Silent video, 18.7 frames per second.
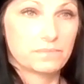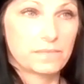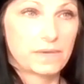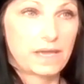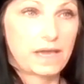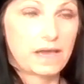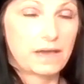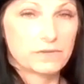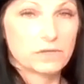
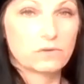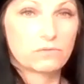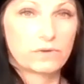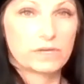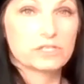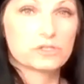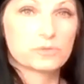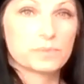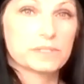having
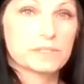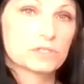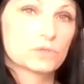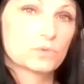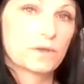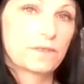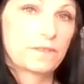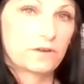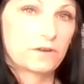arrangements
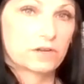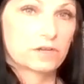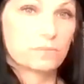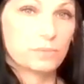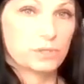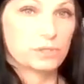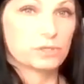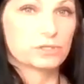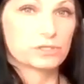with our
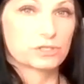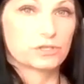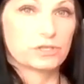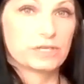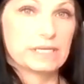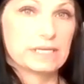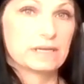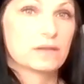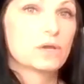computer
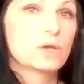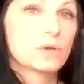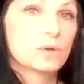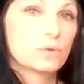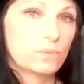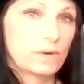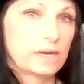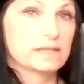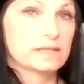screen
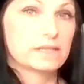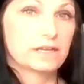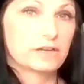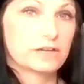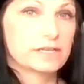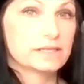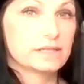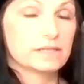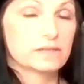right there
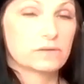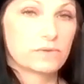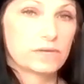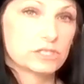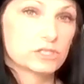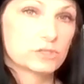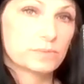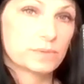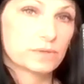in the
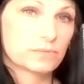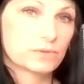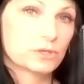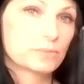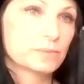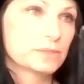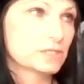arrangement room.